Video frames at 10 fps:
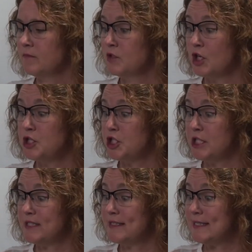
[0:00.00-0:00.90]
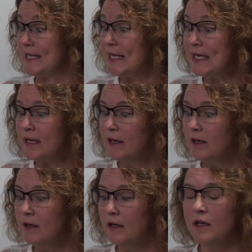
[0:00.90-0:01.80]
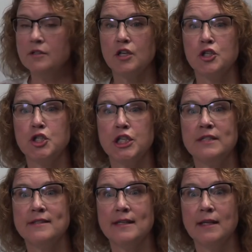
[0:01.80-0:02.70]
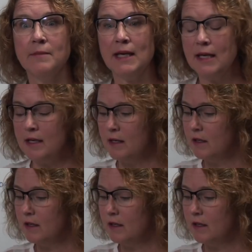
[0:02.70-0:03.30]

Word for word: Does she see? Does she see me?